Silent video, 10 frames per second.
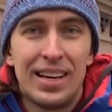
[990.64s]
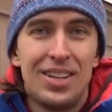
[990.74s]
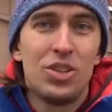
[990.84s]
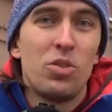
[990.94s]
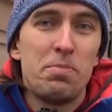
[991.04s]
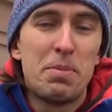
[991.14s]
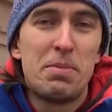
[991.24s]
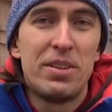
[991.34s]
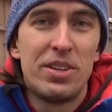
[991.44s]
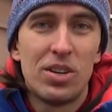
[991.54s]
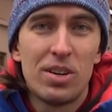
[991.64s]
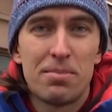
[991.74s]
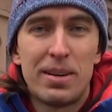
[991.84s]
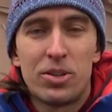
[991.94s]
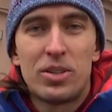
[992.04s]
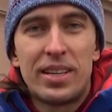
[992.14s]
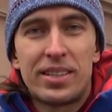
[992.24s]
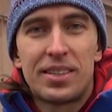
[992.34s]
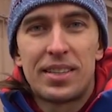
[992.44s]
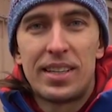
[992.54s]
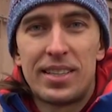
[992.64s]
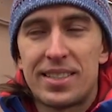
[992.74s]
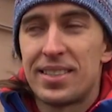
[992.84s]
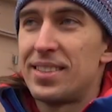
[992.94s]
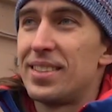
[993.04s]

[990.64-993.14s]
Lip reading: A lot of people know about electric cars.